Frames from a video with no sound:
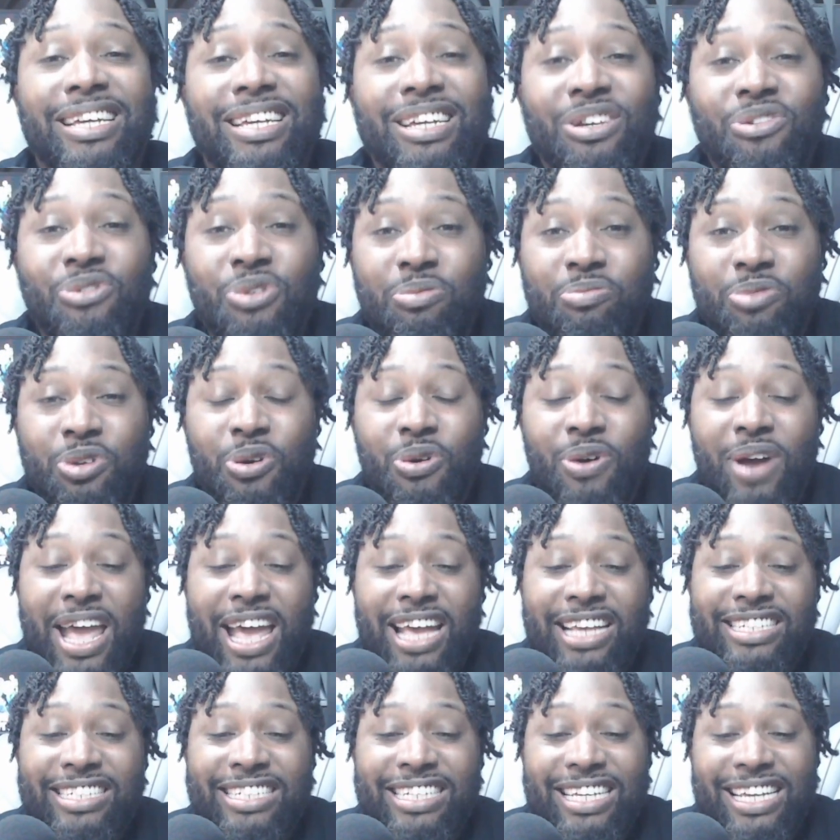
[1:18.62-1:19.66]
crypto
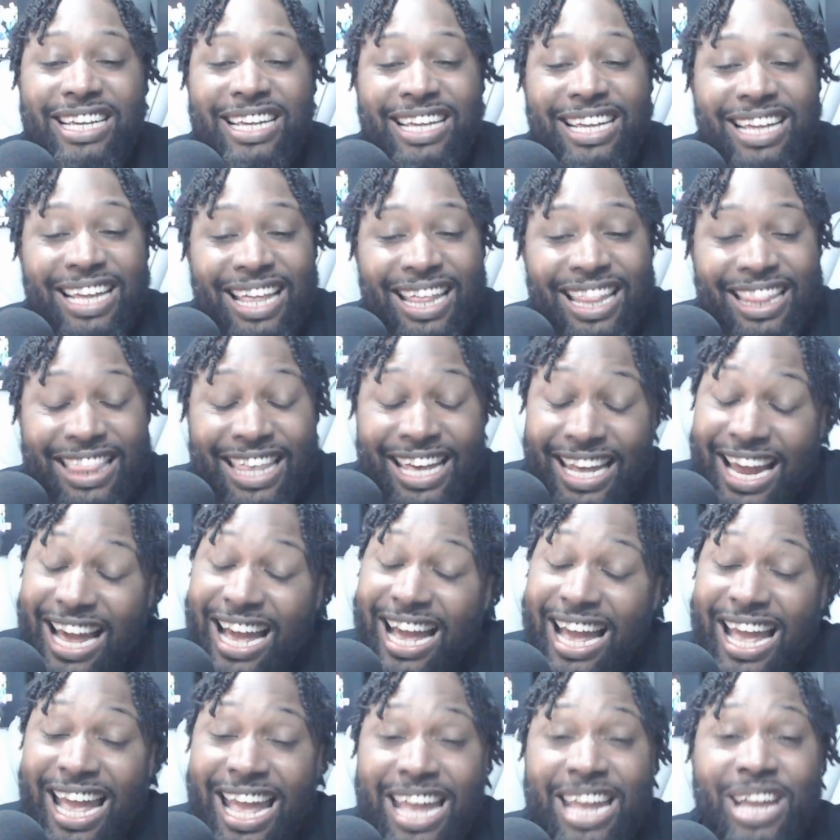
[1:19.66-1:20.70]
asset that
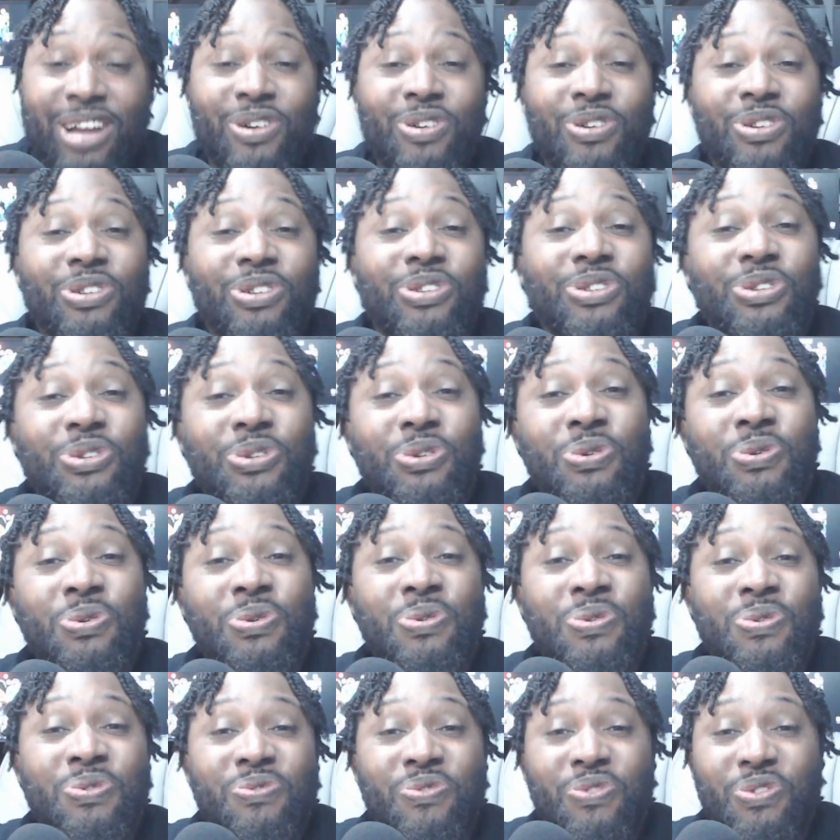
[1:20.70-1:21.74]
I hang on
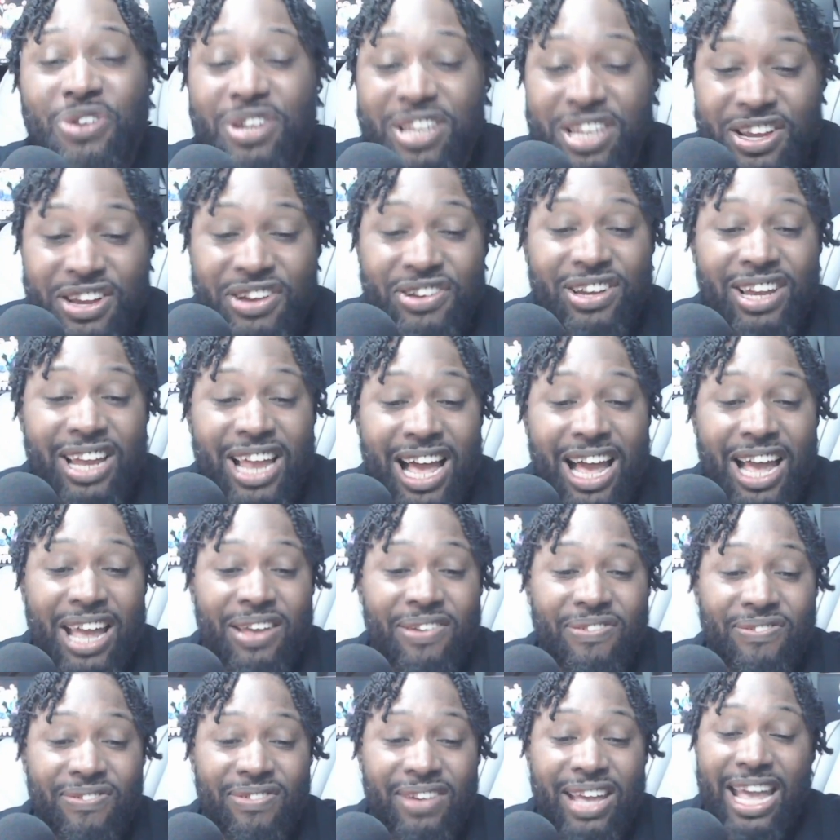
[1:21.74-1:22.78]
to for dear
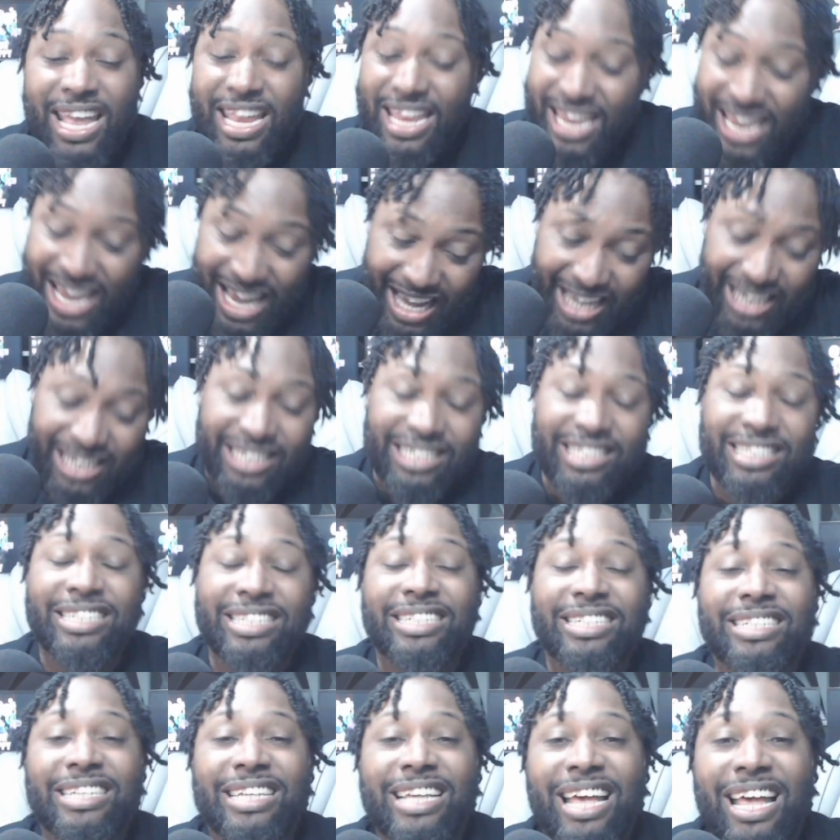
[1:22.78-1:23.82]
life. And
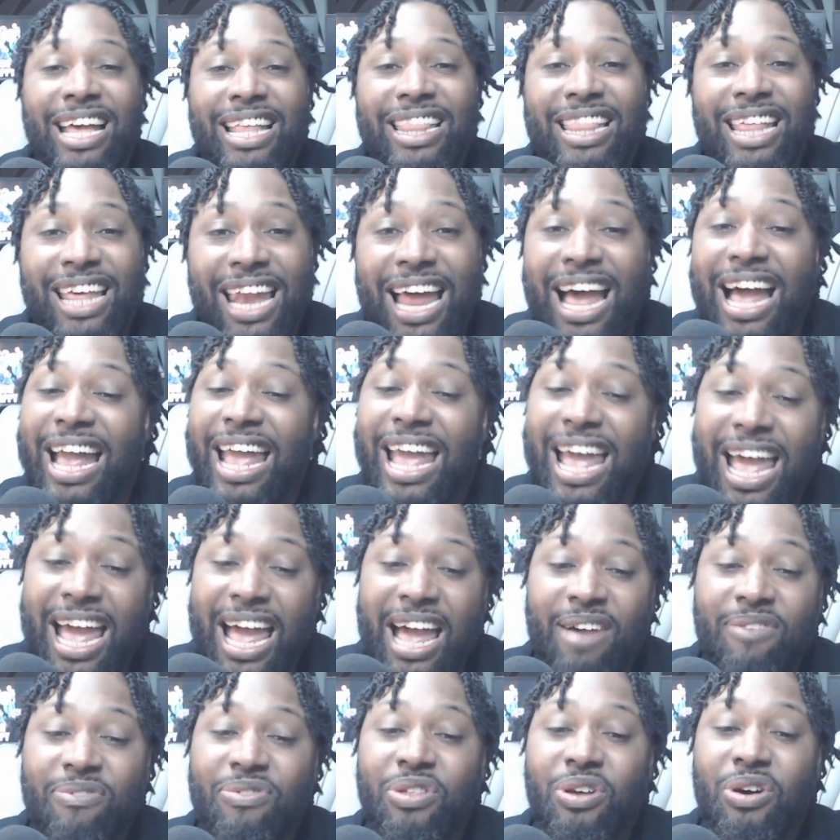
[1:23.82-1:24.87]
yes, that I
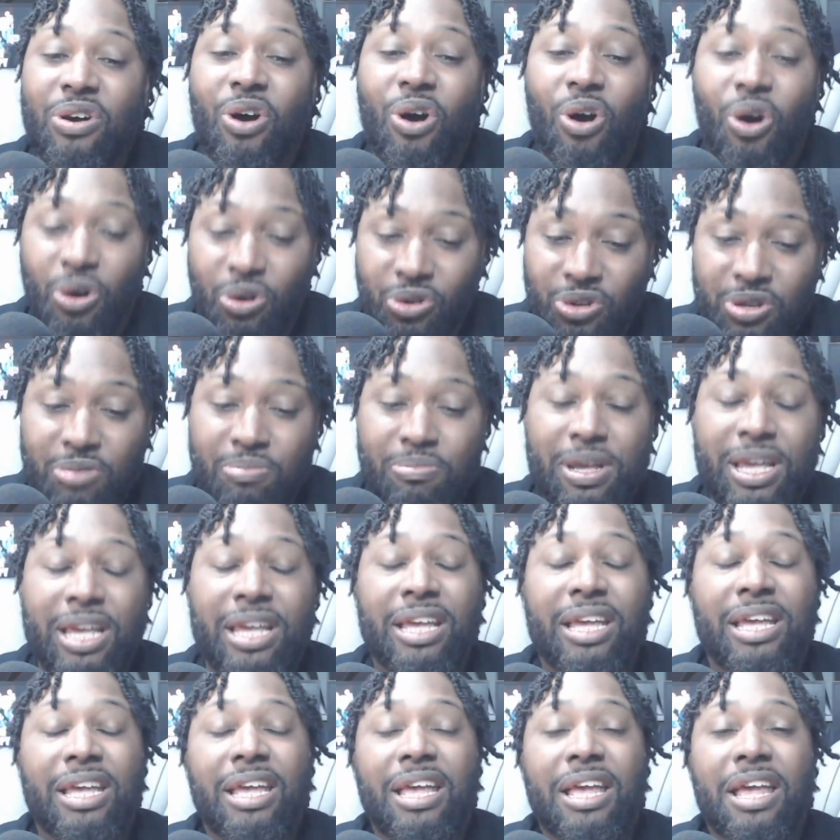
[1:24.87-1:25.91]
have the
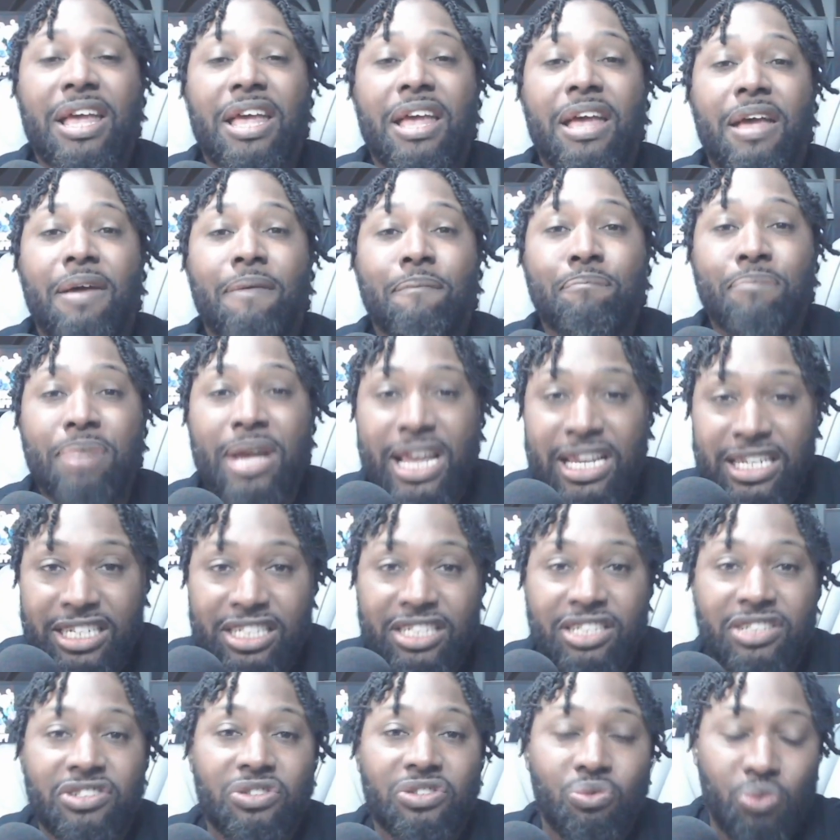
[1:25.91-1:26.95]
ultimate
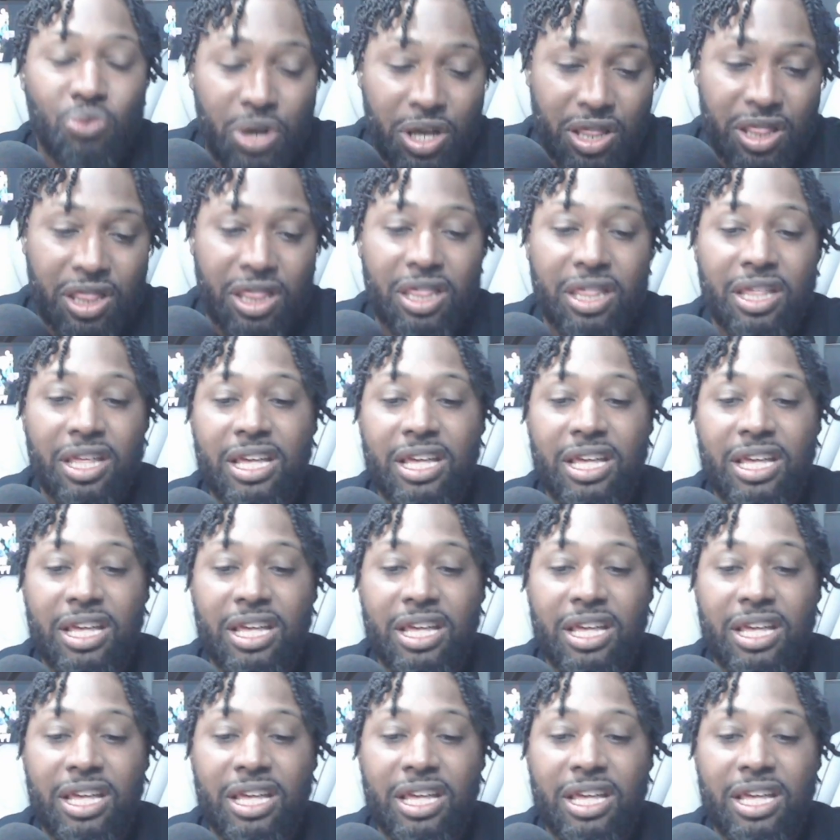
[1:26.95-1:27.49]
patience with.